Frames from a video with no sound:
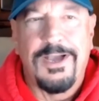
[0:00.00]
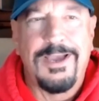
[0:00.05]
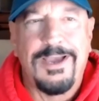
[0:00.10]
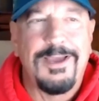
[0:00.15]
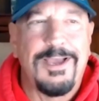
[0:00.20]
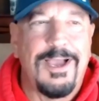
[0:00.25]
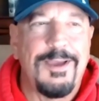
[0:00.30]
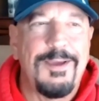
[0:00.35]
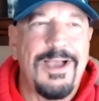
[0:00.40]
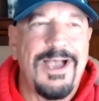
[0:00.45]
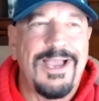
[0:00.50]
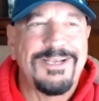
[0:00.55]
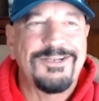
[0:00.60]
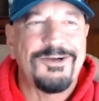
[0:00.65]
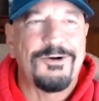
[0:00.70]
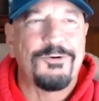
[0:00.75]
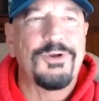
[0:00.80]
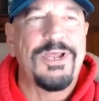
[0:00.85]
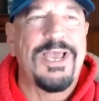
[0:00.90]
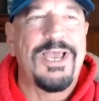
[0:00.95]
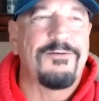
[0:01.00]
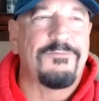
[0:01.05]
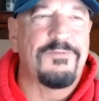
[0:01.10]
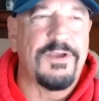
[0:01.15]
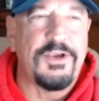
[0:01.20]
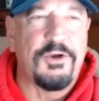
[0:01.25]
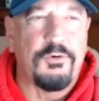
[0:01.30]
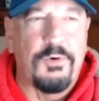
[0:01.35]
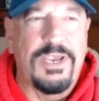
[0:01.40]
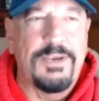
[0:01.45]
I, I, I don't have
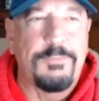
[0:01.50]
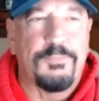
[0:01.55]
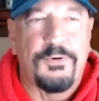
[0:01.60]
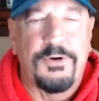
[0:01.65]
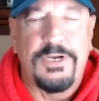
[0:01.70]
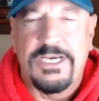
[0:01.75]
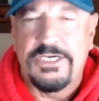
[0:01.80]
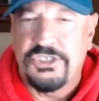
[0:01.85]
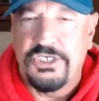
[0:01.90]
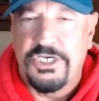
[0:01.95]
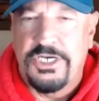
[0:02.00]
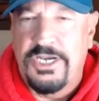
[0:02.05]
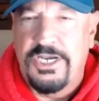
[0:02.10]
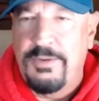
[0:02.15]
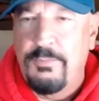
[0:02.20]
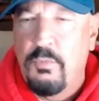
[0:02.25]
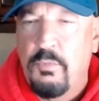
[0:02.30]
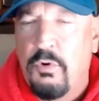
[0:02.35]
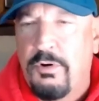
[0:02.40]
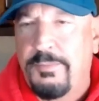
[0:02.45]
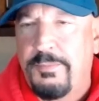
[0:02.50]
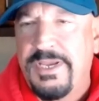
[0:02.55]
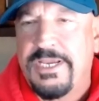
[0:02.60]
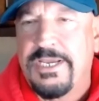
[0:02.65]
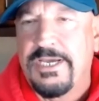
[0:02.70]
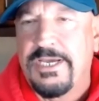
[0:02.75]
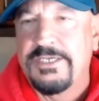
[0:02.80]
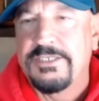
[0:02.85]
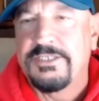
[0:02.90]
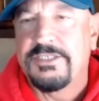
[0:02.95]
a great prediction anymore
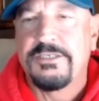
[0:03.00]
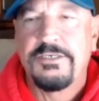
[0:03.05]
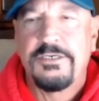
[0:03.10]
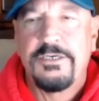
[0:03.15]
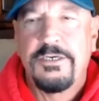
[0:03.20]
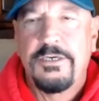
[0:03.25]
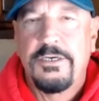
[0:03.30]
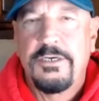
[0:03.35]
because